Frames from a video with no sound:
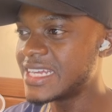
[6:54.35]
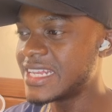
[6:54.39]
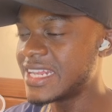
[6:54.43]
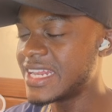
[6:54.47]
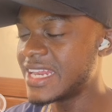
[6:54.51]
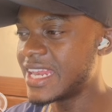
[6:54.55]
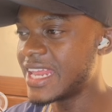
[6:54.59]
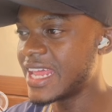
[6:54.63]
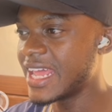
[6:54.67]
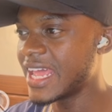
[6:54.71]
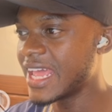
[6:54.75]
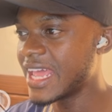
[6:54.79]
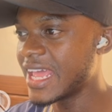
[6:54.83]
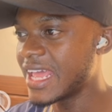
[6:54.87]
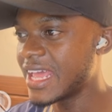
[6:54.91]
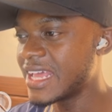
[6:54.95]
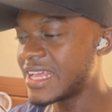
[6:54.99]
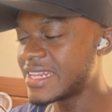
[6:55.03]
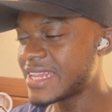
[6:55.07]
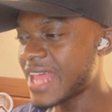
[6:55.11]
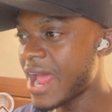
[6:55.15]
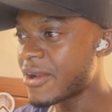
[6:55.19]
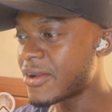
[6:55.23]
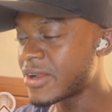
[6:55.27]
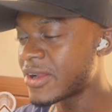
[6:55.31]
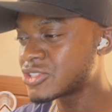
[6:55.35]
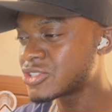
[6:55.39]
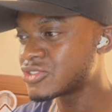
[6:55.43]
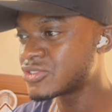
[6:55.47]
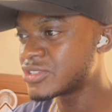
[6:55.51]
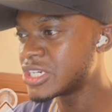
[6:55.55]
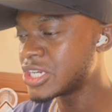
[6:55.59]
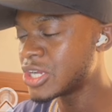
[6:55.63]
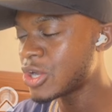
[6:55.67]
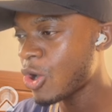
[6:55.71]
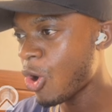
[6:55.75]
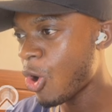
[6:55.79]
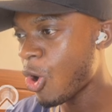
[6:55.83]
the directory
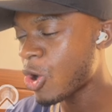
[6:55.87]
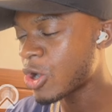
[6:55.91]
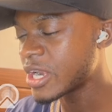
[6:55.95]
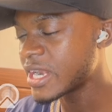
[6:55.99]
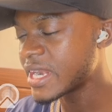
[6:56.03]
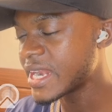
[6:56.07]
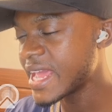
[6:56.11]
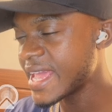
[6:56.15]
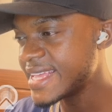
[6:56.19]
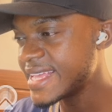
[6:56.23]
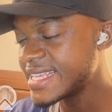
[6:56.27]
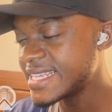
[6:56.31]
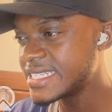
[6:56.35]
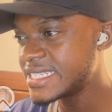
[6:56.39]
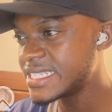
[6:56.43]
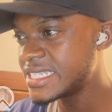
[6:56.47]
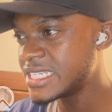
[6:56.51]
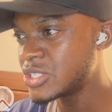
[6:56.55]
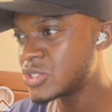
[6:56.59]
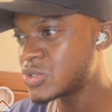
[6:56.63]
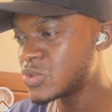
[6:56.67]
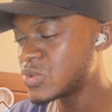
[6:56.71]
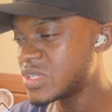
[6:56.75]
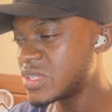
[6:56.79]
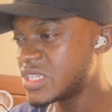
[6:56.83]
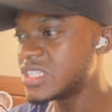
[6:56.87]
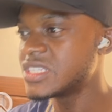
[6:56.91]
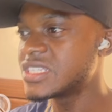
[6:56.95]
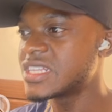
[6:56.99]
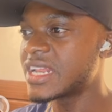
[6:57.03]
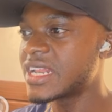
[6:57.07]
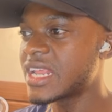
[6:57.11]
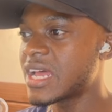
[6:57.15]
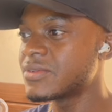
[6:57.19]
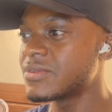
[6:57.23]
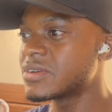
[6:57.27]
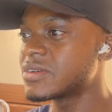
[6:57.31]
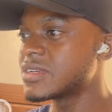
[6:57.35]
on the EC2 instance
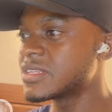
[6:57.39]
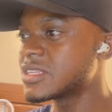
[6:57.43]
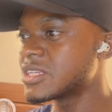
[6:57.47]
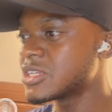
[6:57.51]
that we created.